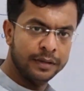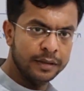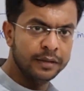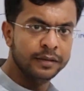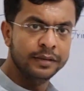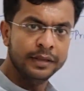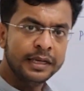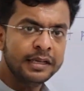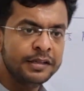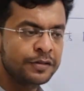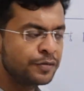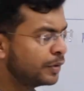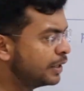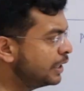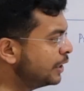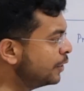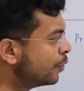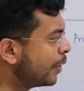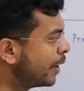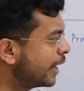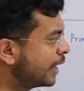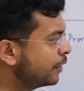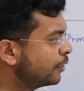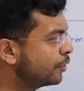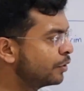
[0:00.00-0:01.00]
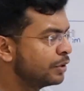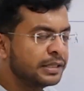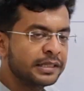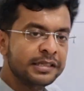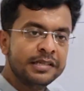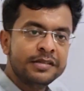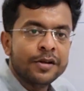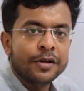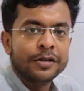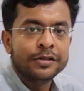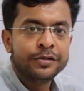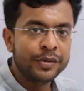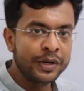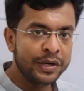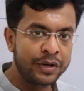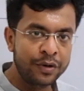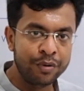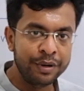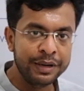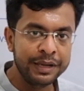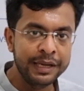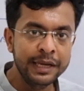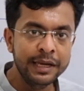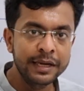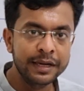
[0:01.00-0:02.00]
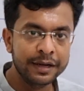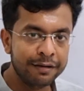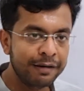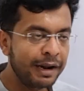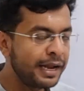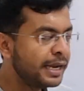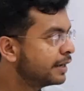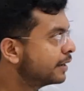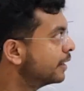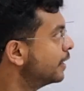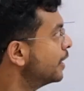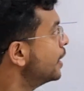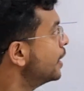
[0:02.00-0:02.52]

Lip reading: There is only one node. This is also a tree, right?